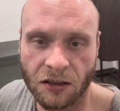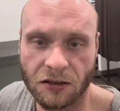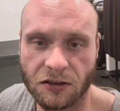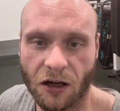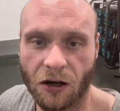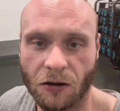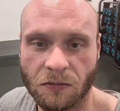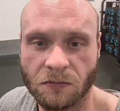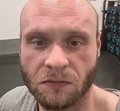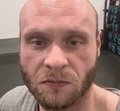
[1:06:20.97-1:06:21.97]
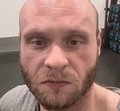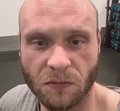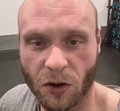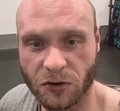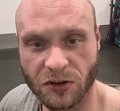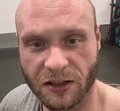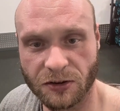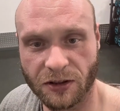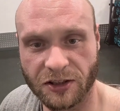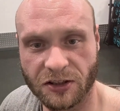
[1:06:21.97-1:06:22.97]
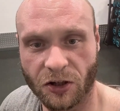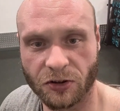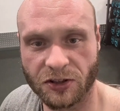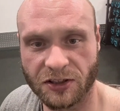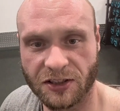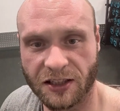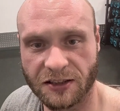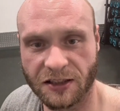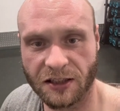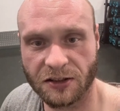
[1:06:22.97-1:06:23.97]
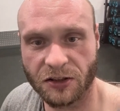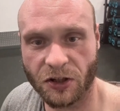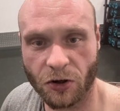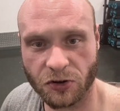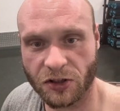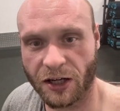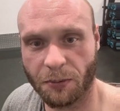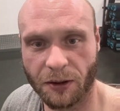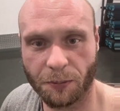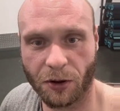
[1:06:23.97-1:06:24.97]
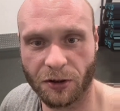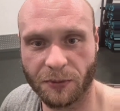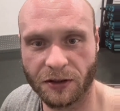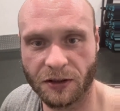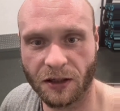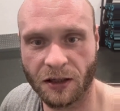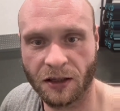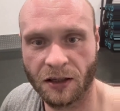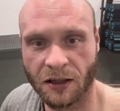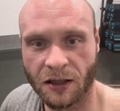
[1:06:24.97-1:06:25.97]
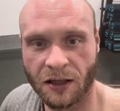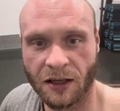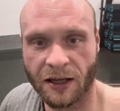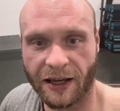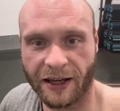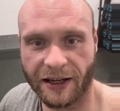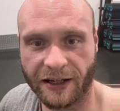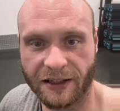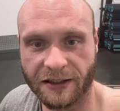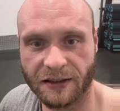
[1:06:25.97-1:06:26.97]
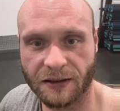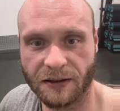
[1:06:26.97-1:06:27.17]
So no sexual intercourse in 6 years, no stable employment in